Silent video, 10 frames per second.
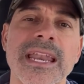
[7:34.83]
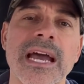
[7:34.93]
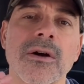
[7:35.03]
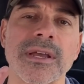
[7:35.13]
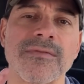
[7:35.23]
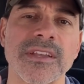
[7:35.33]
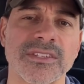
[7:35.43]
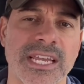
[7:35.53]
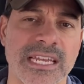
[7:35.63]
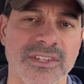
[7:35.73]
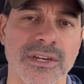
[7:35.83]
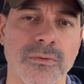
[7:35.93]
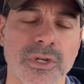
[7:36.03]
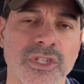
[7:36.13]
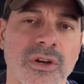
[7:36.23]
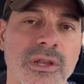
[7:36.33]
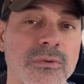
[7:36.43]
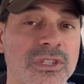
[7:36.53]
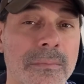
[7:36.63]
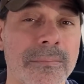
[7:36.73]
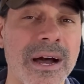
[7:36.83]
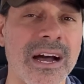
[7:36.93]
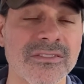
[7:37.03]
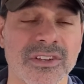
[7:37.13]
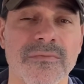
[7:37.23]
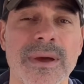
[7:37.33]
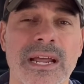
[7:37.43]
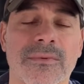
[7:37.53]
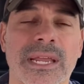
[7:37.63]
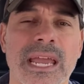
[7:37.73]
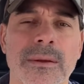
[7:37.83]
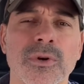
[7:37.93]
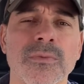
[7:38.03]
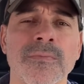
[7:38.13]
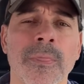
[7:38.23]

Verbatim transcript: Now, in this case here, we saw it was the positive battery cable